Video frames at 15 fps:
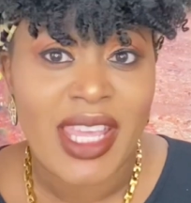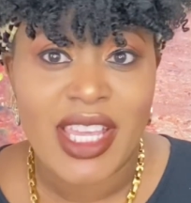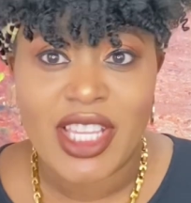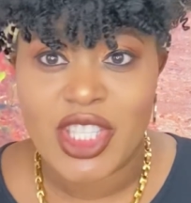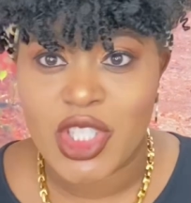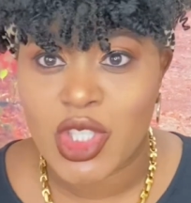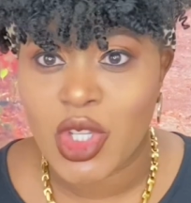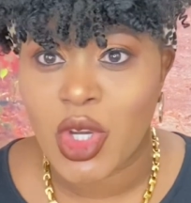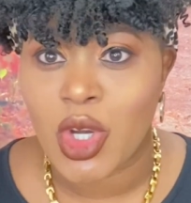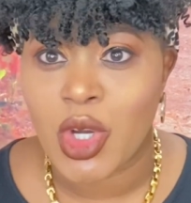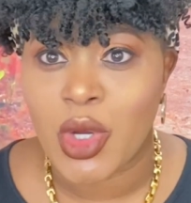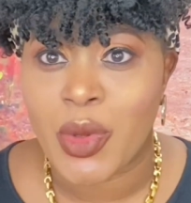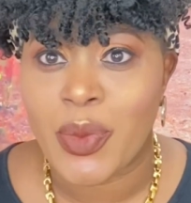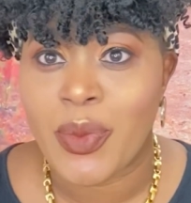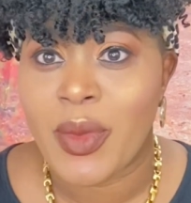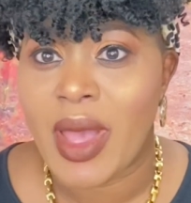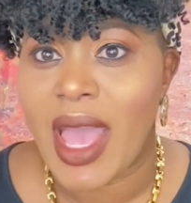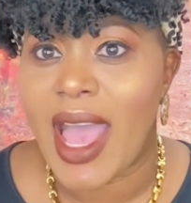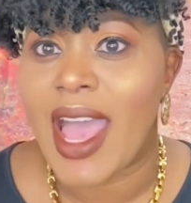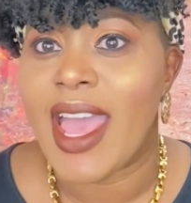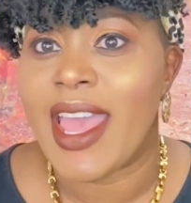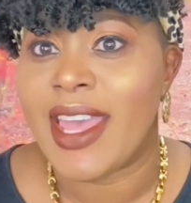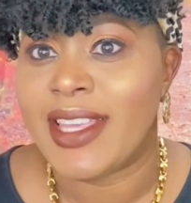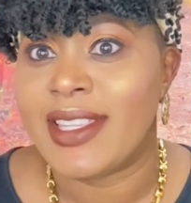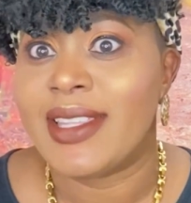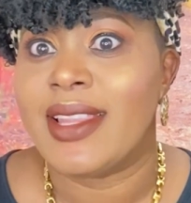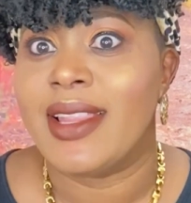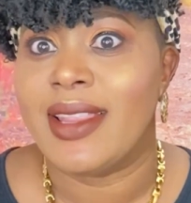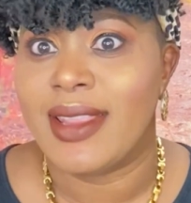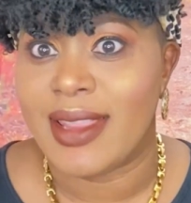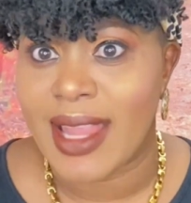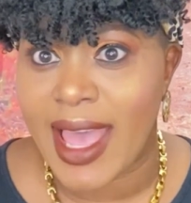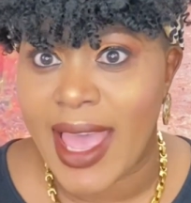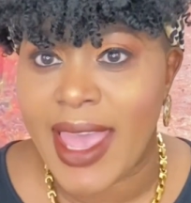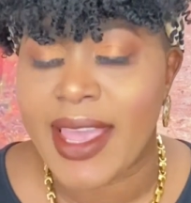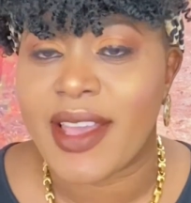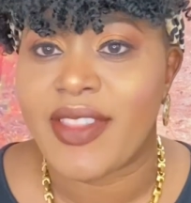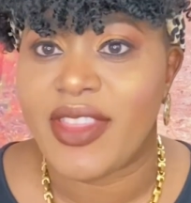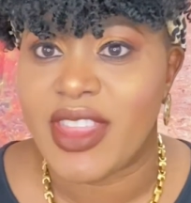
So I like